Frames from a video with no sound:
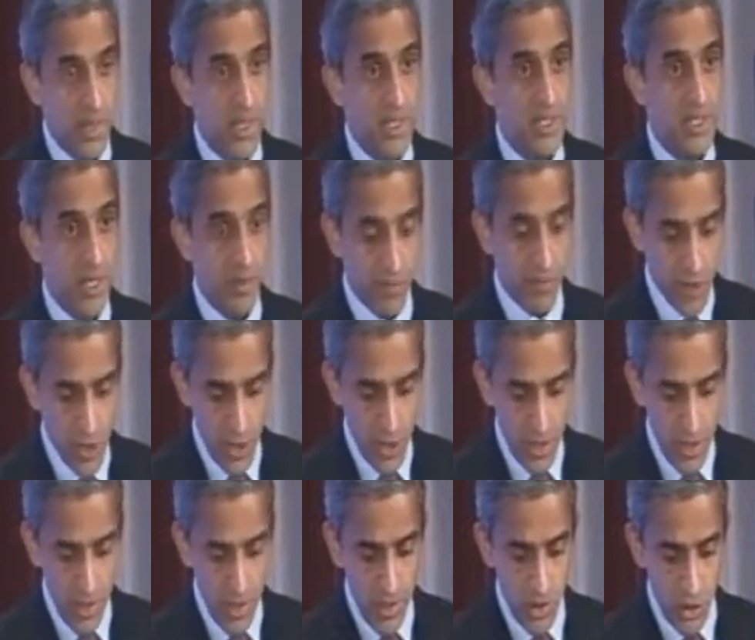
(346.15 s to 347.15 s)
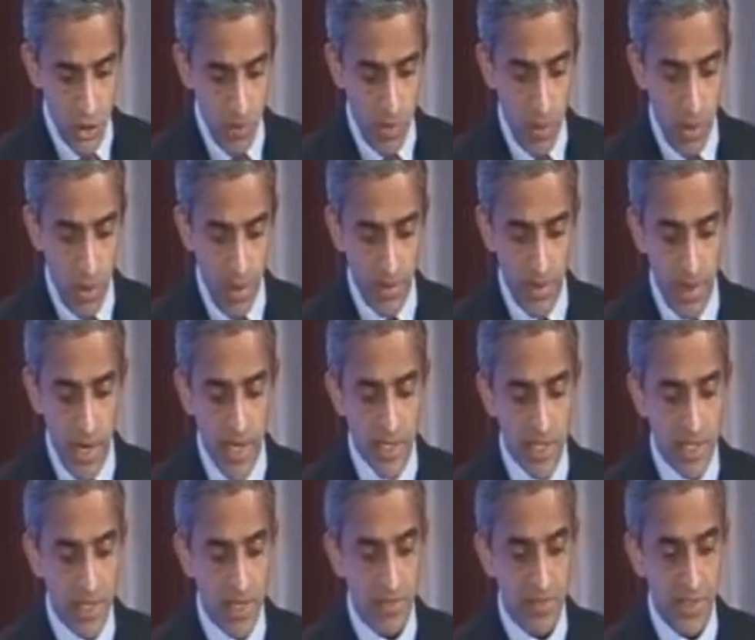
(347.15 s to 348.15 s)
It is envisioned to be one of the
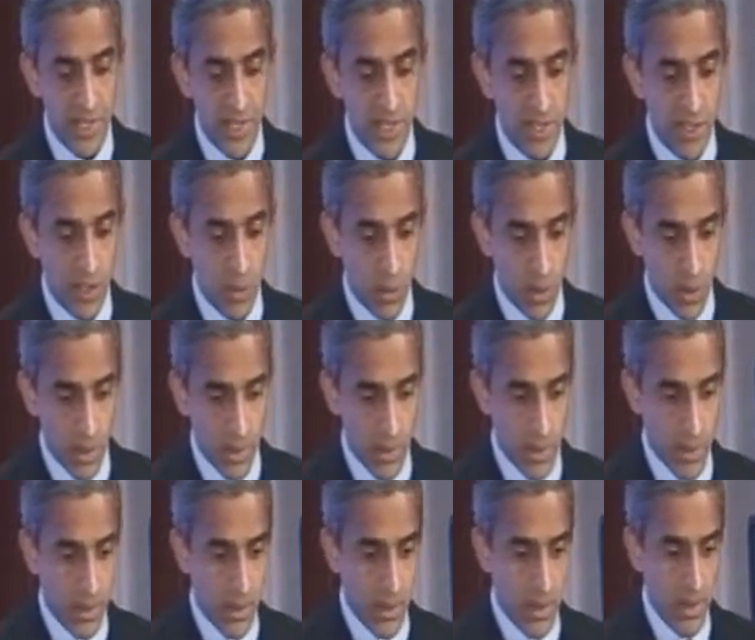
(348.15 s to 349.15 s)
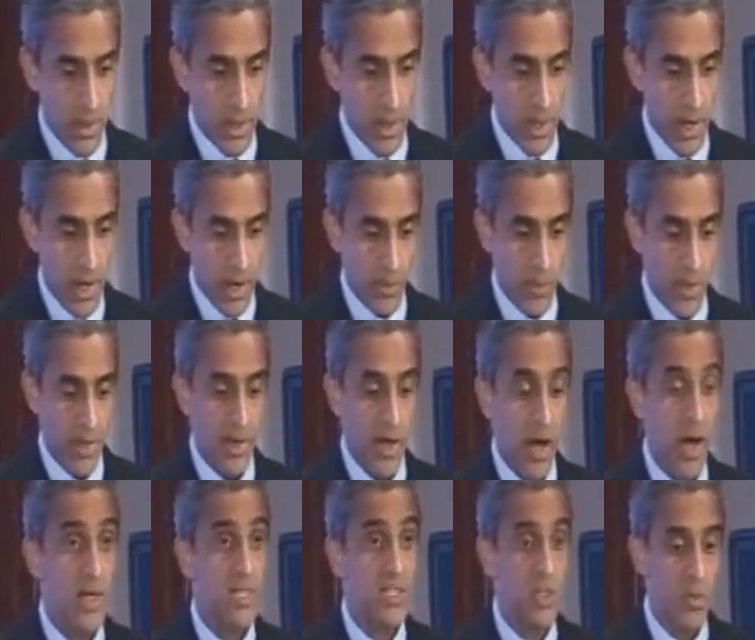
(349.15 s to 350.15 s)
largest FTAs in the world and will
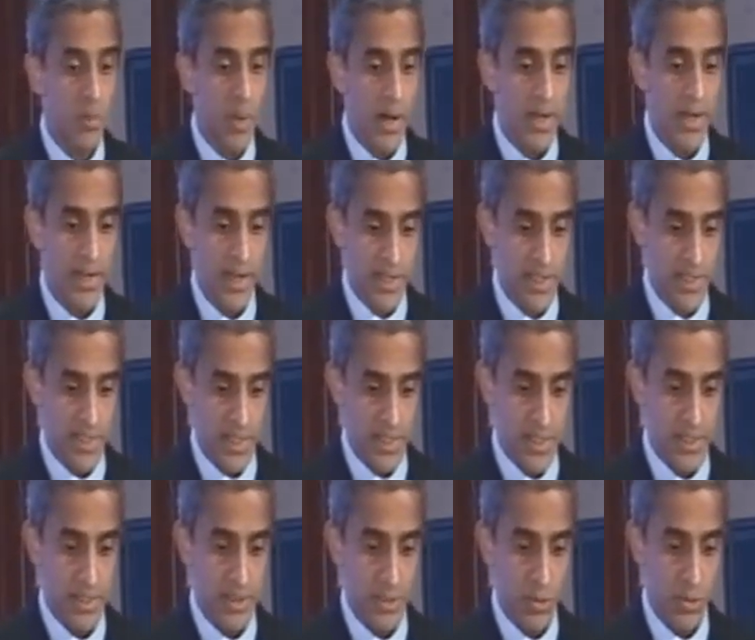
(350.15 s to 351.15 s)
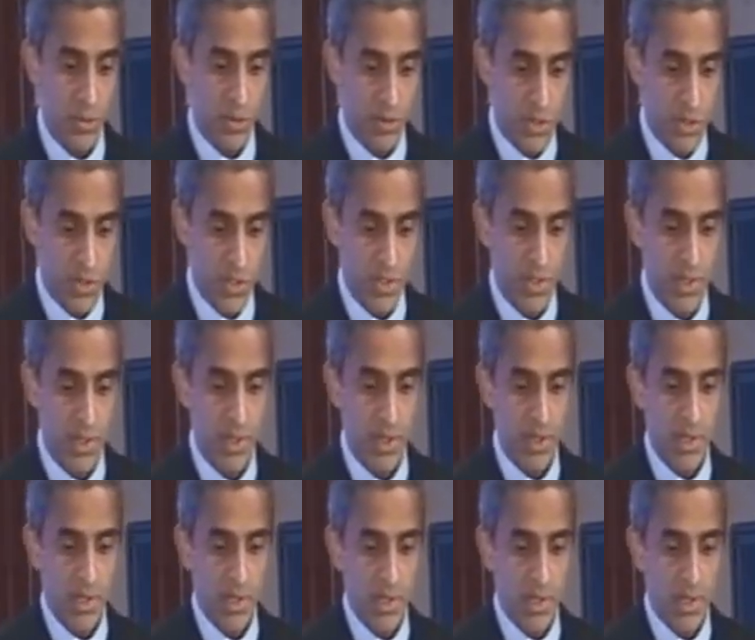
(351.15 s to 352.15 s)
enhance our market access to the region
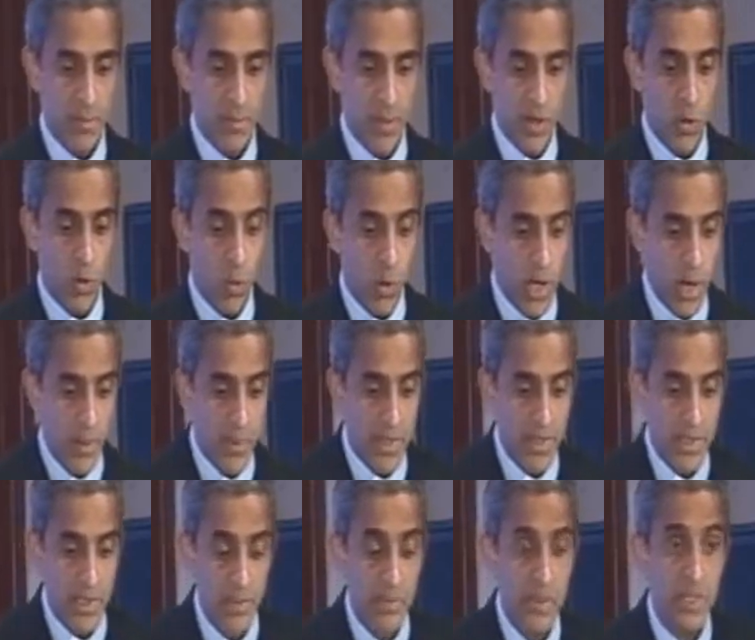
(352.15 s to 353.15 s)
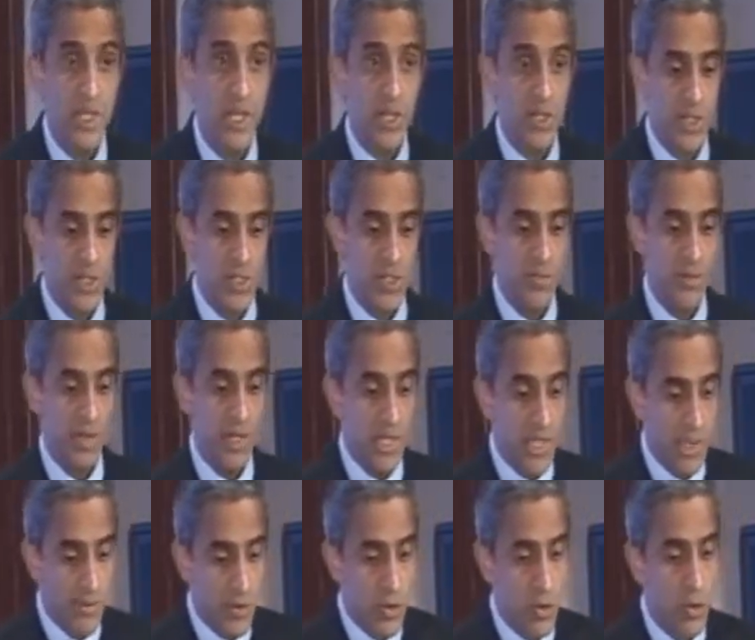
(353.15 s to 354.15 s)
by overcoming the limitations of the
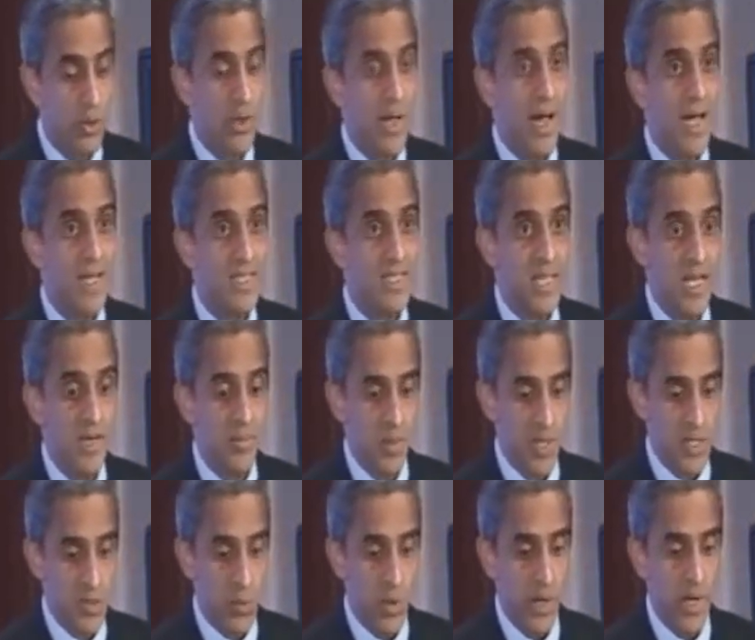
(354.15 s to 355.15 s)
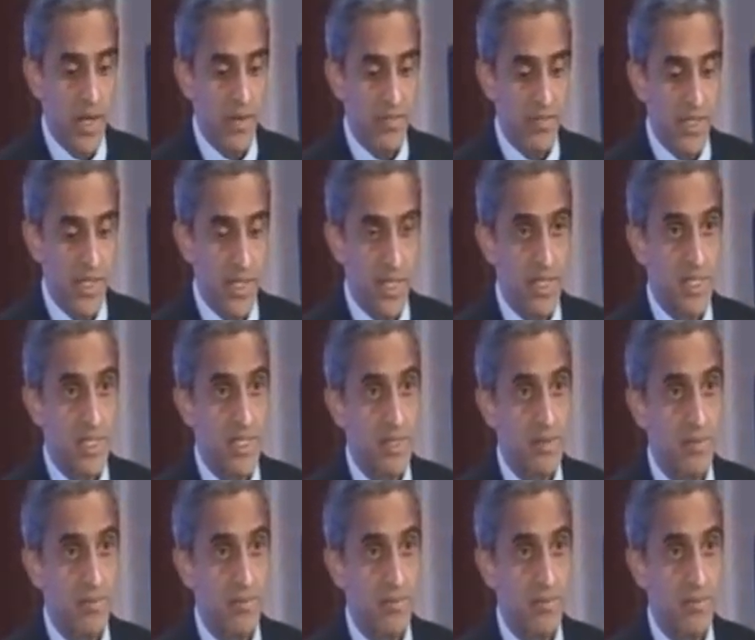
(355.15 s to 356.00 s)
individual ASEAN plus one FTAs.